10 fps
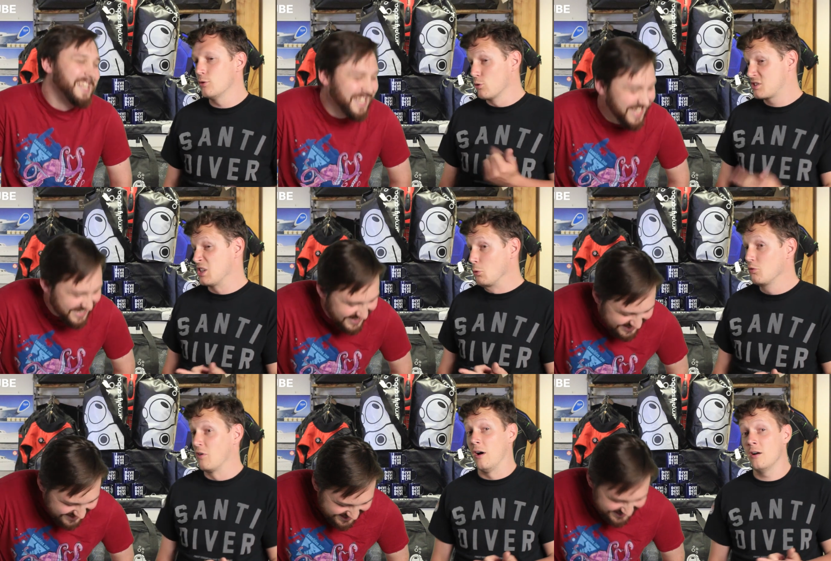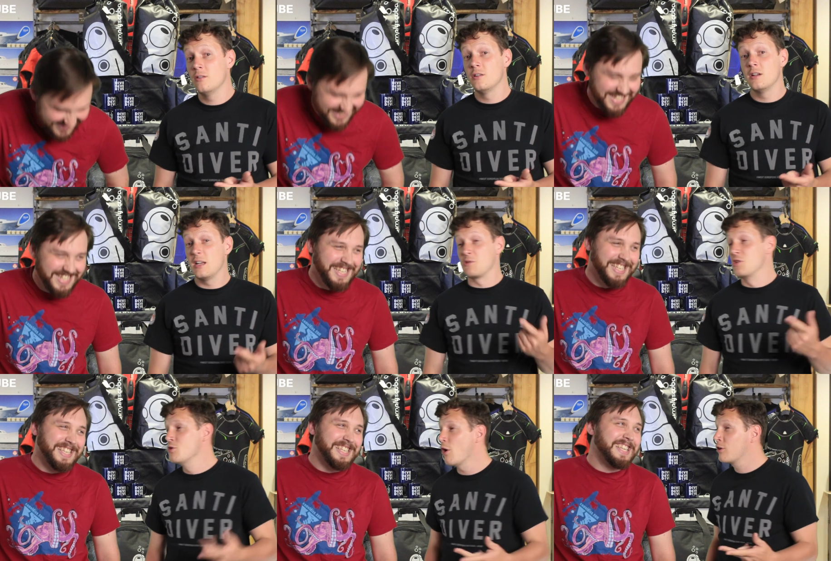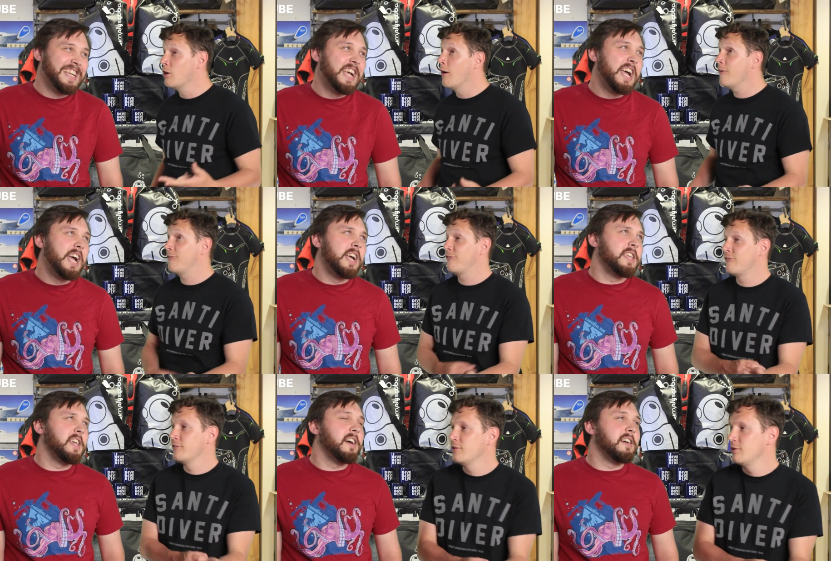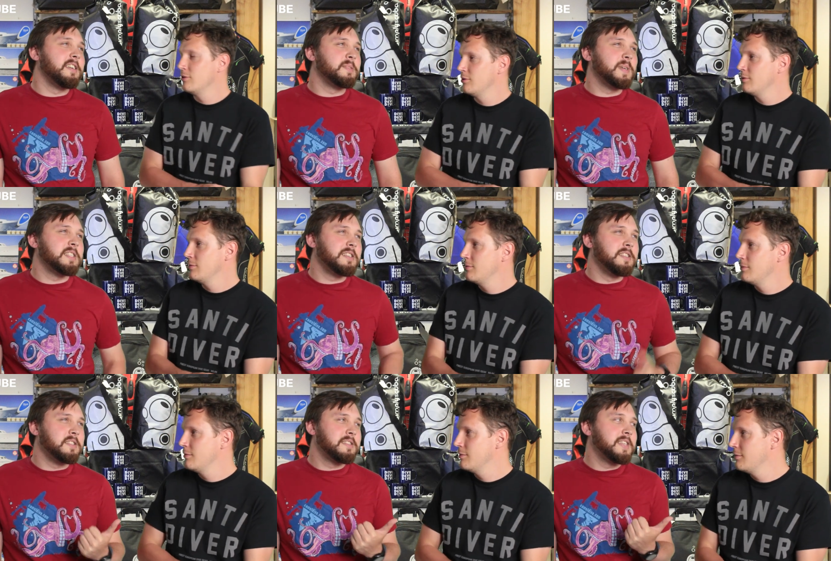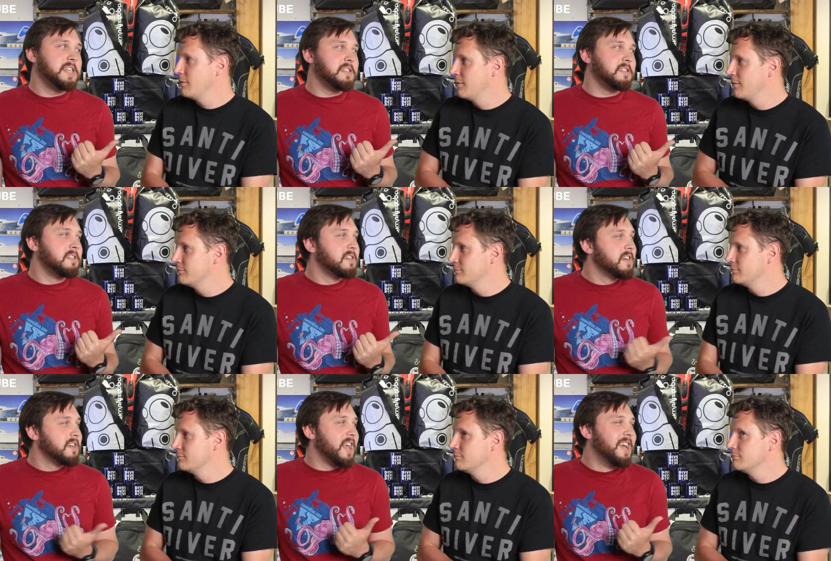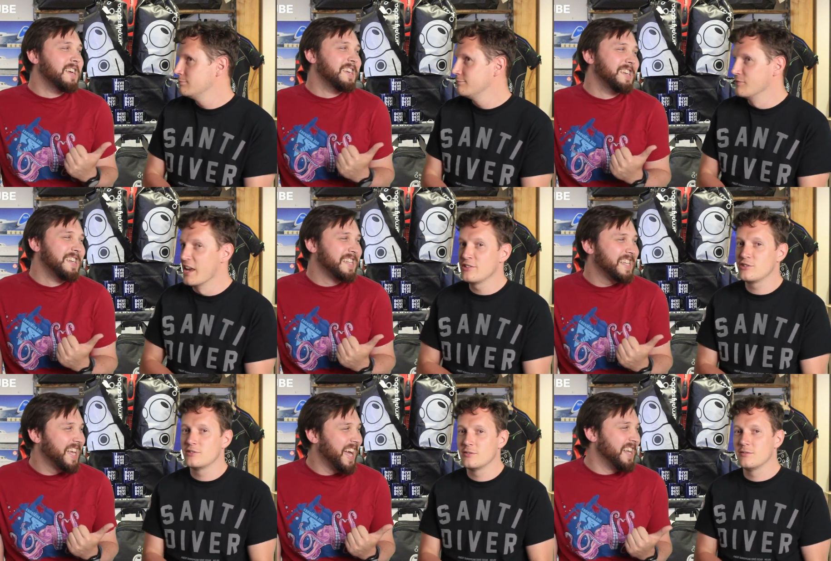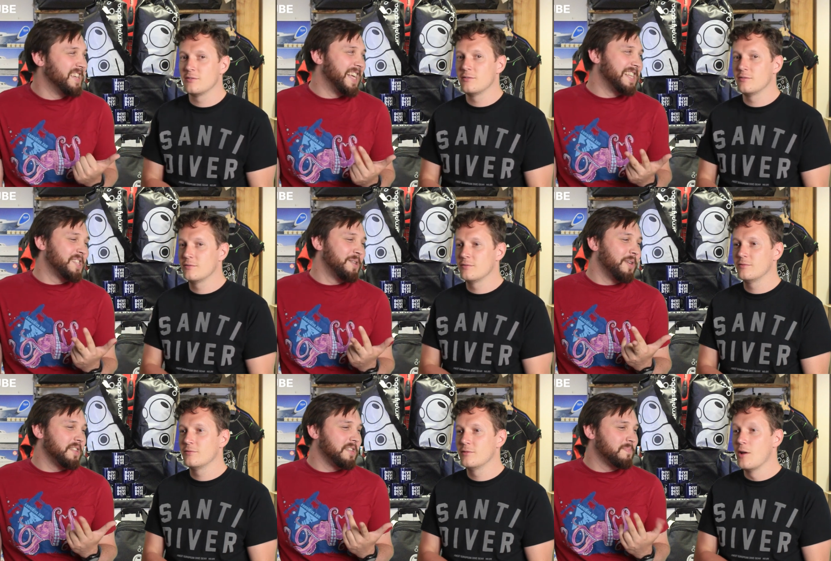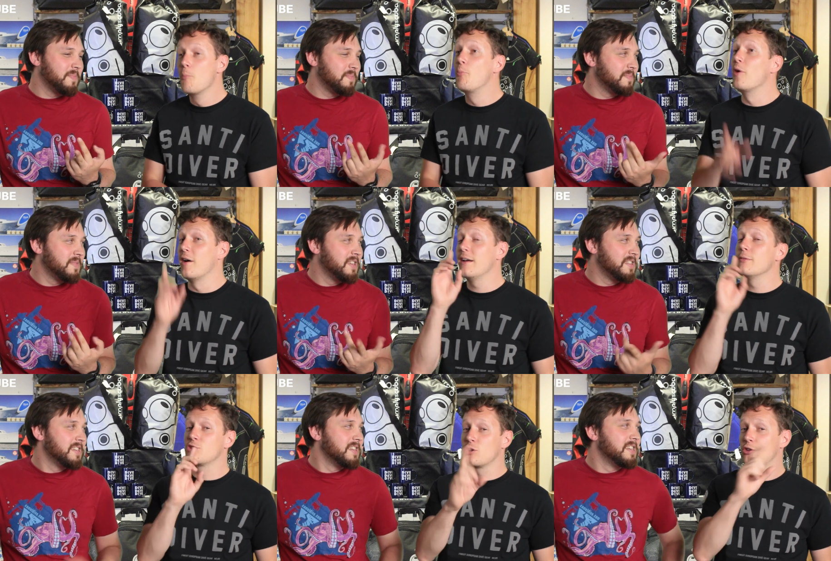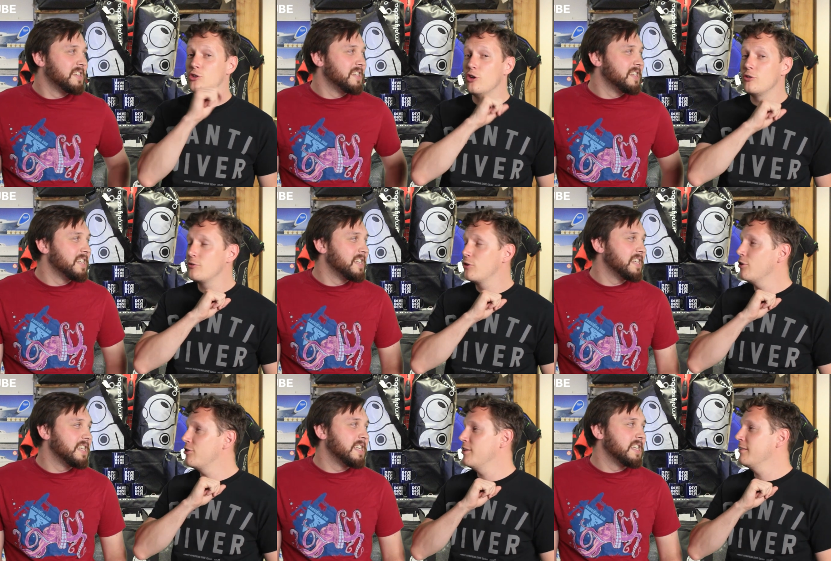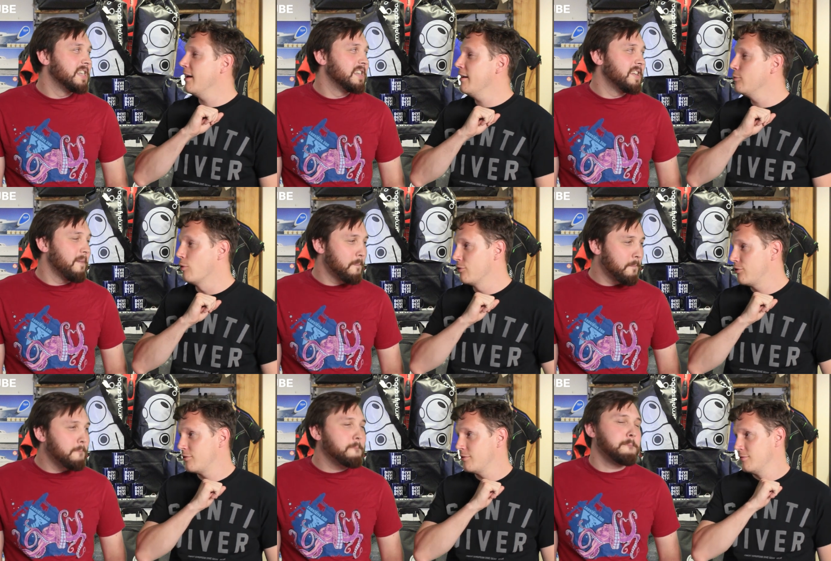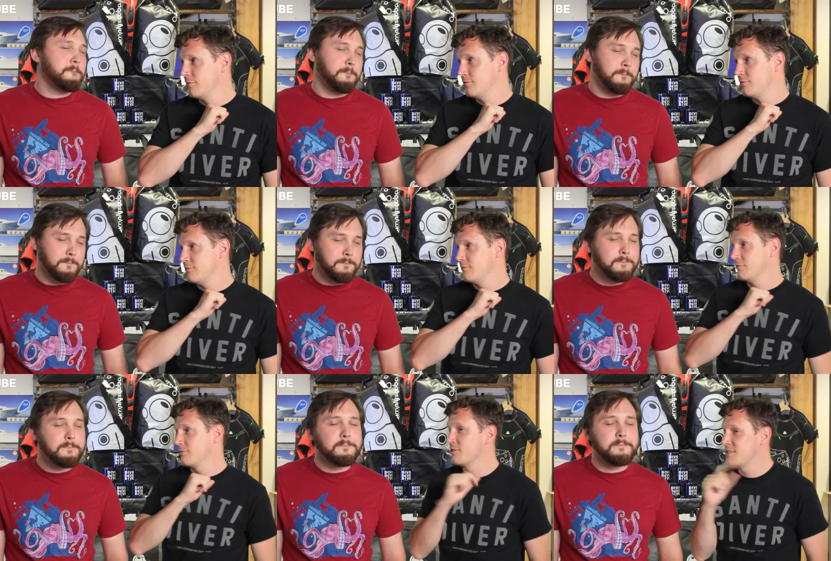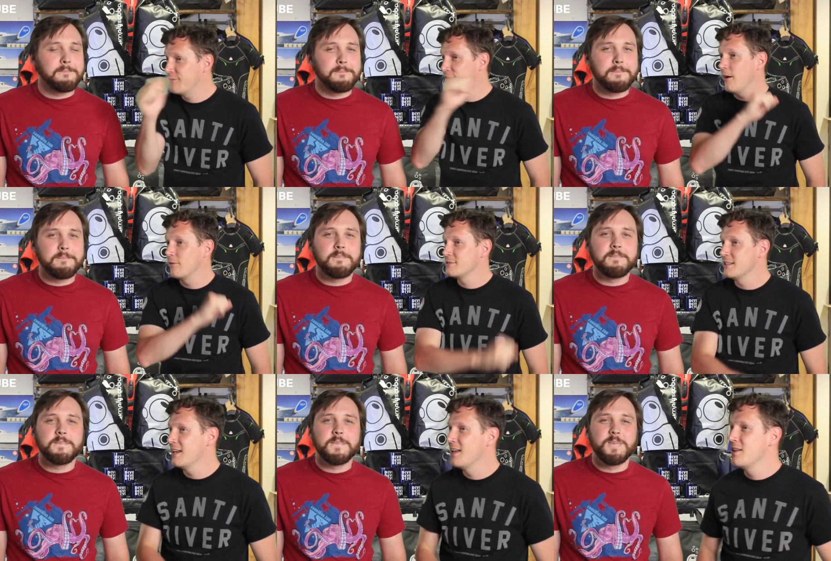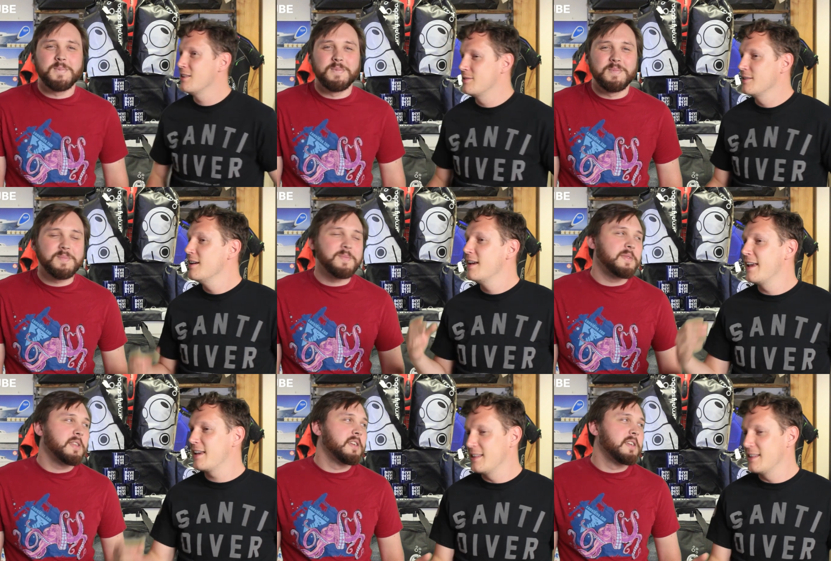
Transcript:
Speaker 1: or silver, it was a knockoff. Yeah, it's basically steel. Yes. and,
Speaker 2: and two other.
Speaker 1: But it was a good good thing that it was, because he found it. He